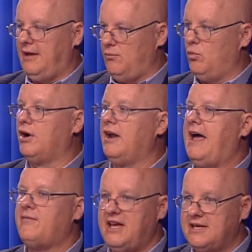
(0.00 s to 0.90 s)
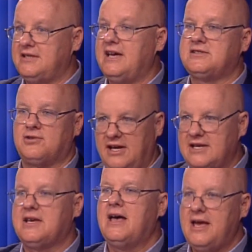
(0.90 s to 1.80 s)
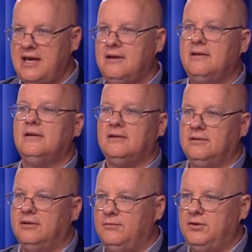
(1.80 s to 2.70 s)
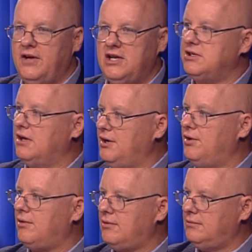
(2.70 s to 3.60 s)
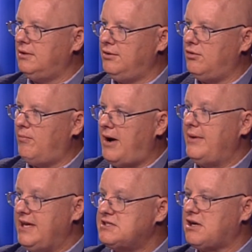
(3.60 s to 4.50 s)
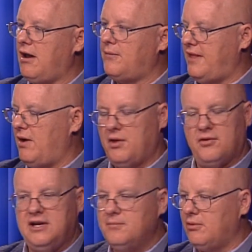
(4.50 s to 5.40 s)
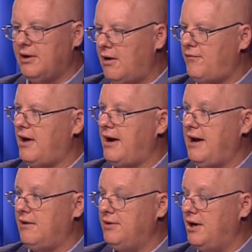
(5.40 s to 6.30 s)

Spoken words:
We're going to have an SS or an SA division under Obama. He's calling for that. Whether he can pull it off or not, I don't